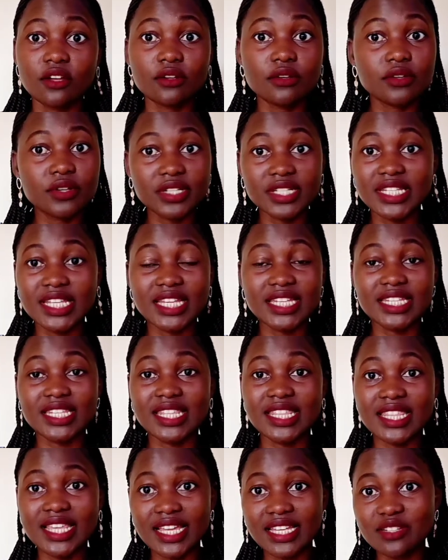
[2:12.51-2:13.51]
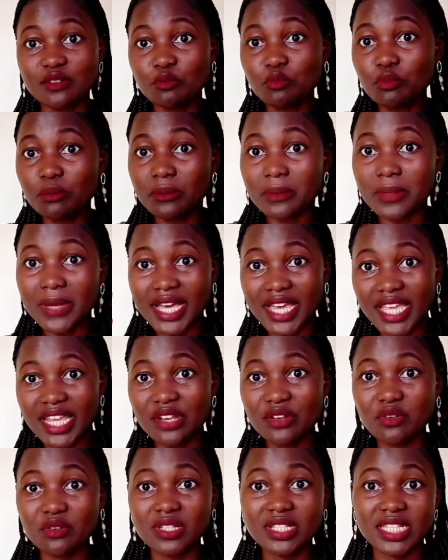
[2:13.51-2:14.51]
not yet in that
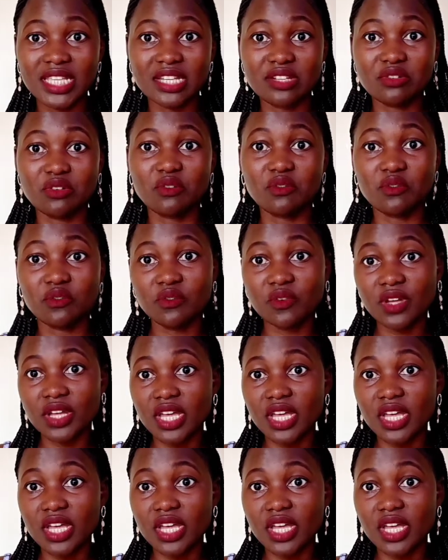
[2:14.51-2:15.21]
mindset of,